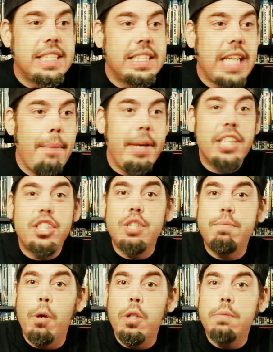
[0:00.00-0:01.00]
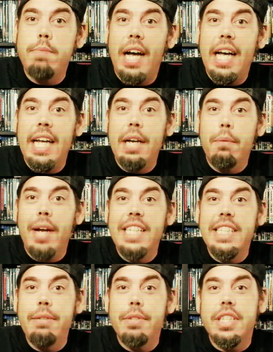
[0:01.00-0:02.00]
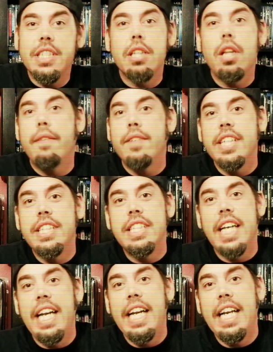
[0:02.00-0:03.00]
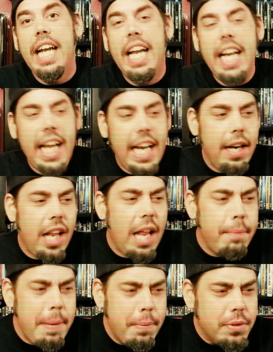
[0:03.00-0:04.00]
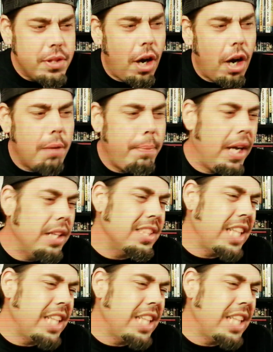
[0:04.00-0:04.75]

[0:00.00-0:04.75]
Tommy gets spooked by Reggie, which is a lovely scene, and a lot of people talk about